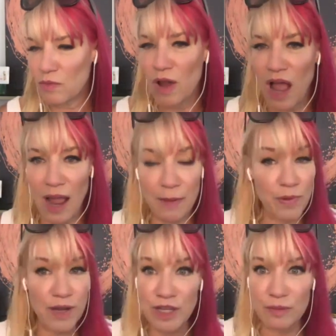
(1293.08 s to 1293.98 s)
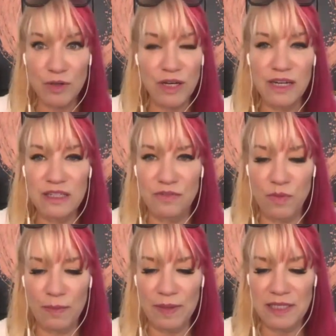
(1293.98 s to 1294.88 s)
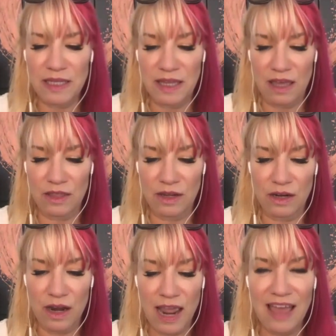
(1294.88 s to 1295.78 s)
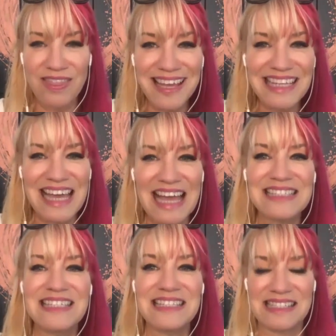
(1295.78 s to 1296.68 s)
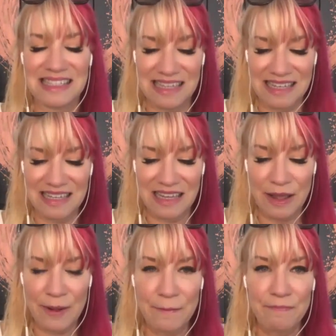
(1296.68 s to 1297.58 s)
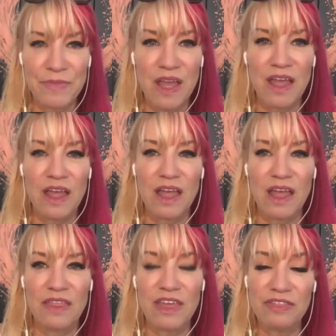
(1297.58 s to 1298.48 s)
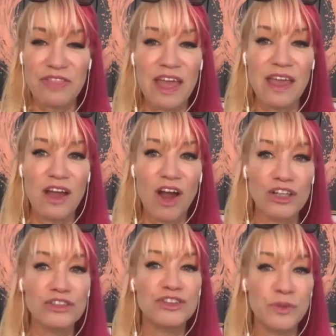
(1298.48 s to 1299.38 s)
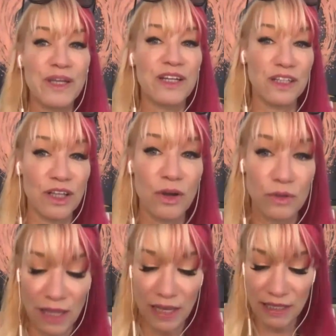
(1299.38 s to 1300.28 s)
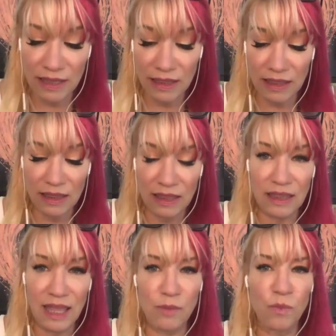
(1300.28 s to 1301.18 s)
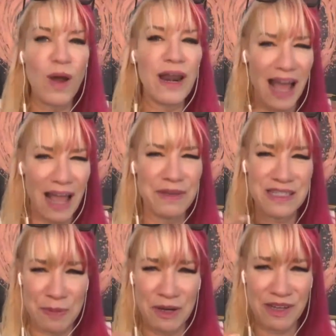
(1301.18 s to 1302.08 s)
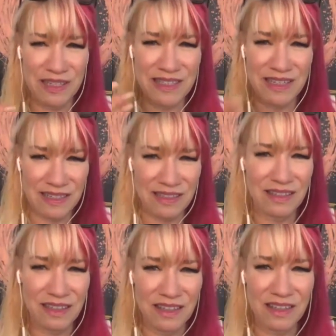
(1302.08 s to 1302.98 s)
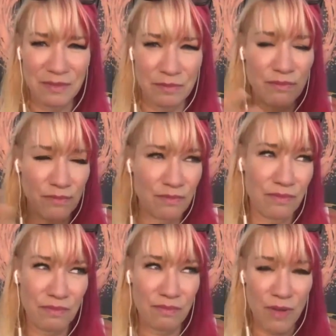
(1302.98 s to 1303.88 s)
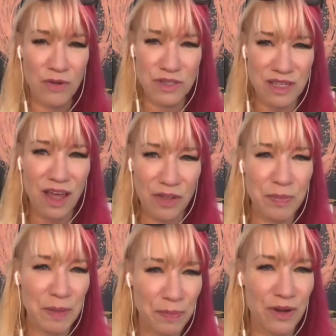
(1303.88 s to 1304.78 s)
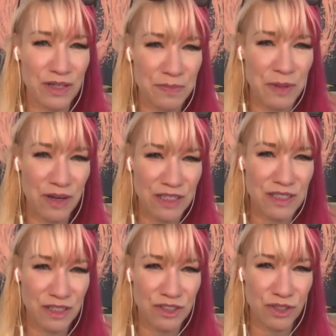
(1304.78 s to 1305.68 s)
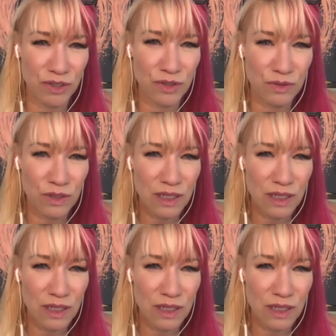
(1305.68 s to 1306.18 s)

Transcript: I bring communities of women together and they get to see that they aren't doing it alone. Like what I'm experiencing, most other people are experiencing too.